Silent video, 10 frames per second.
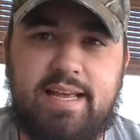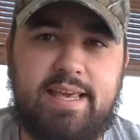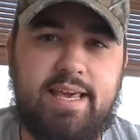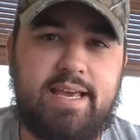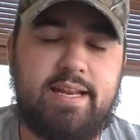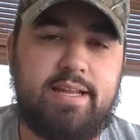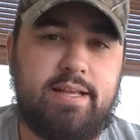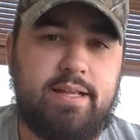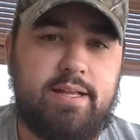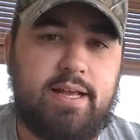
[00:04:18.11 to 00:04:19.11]
I
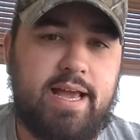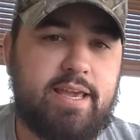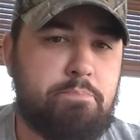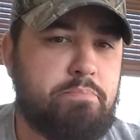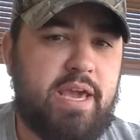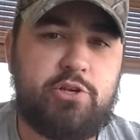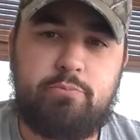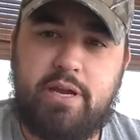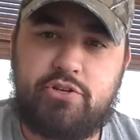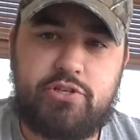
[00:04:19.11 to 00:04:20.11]
get
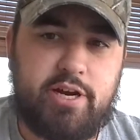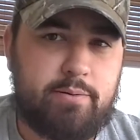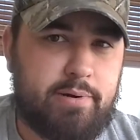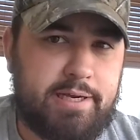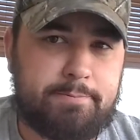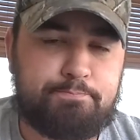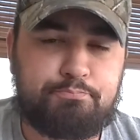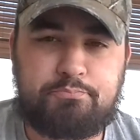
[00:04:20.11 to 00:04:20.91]
major tongue bite.